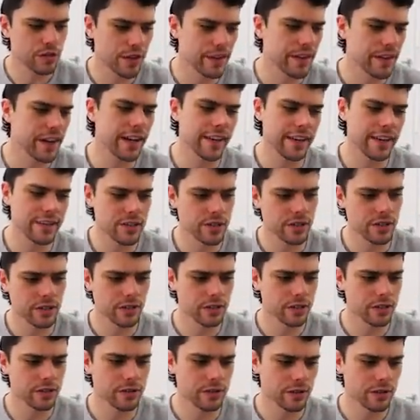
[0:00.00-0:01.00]
and then I guess you can
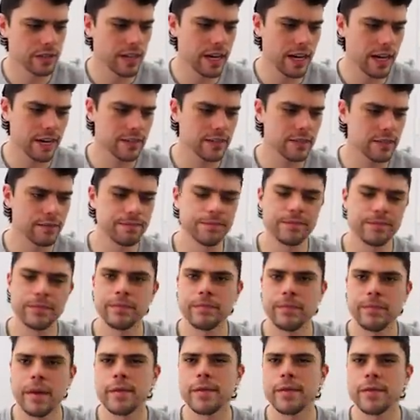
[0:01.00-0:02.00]
include Clarkson.
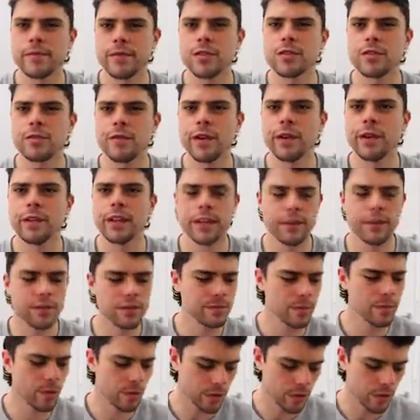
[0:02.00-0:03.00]
Maybe it just felt like there was more